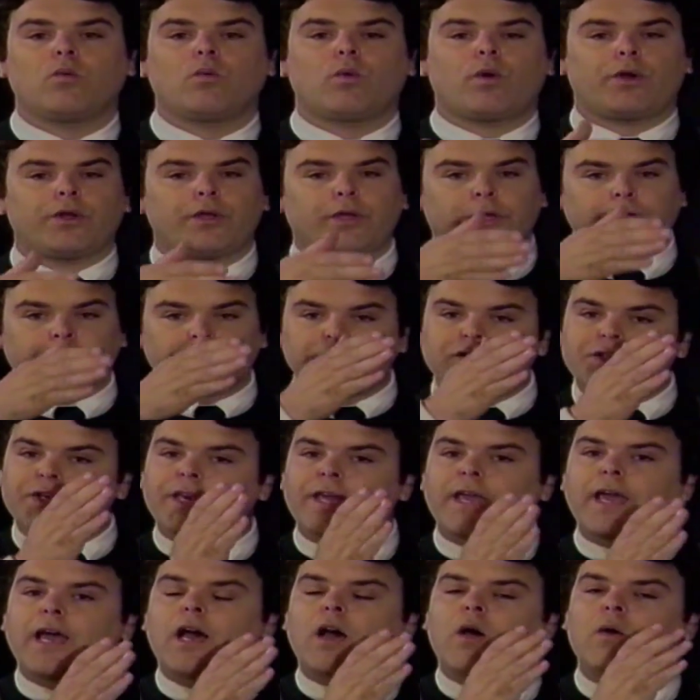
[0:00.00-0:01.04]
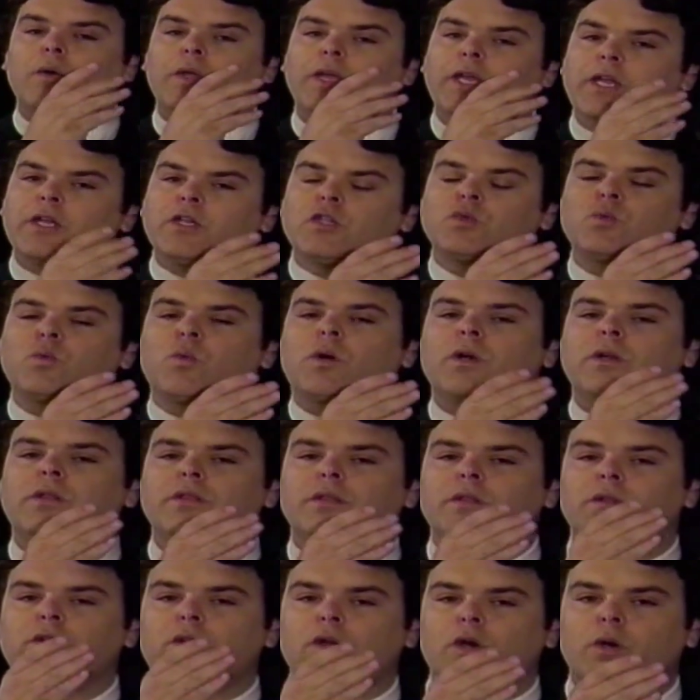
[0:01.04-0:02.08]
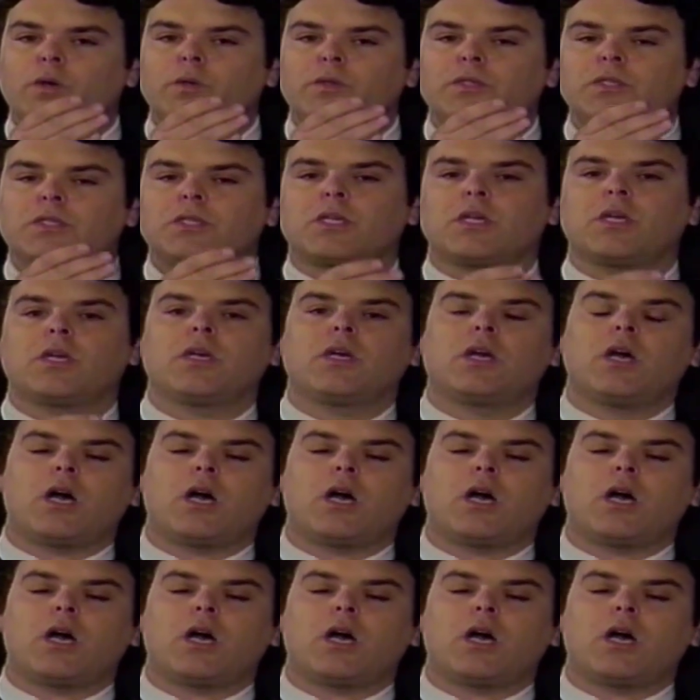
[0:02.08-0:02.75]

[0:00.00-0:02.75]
where you can see how each one of the notes